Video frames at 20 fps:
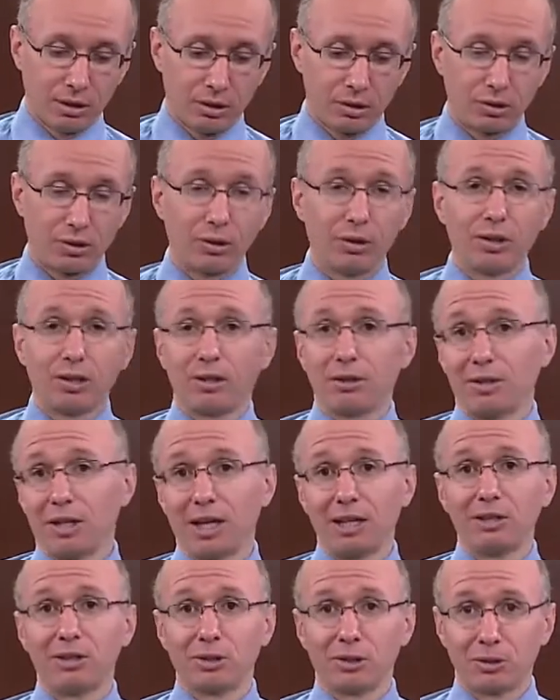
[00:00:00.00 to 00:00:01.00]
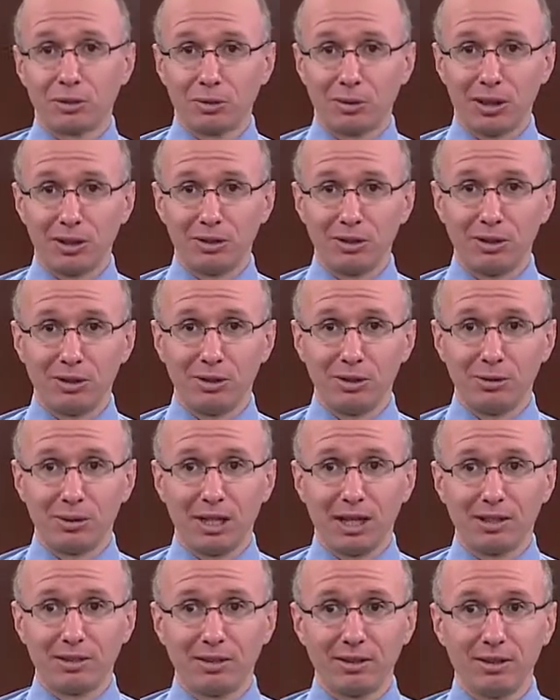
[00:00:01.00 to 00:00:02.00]
So the logical question you would
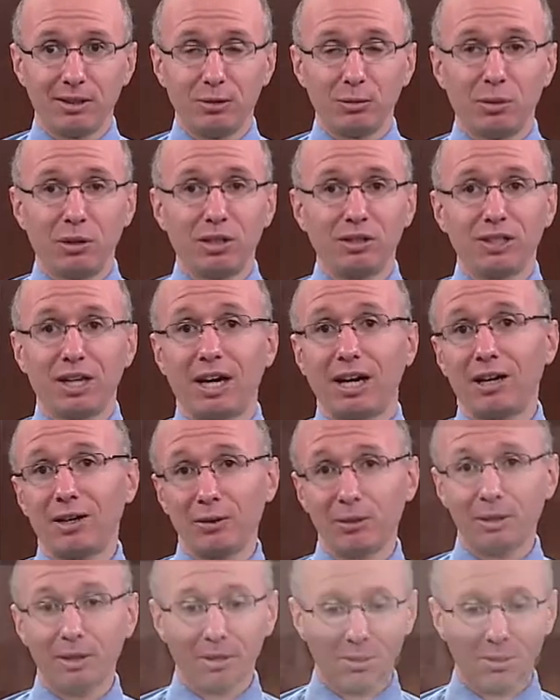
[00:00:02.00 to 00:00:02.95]
ask at this point is, how do we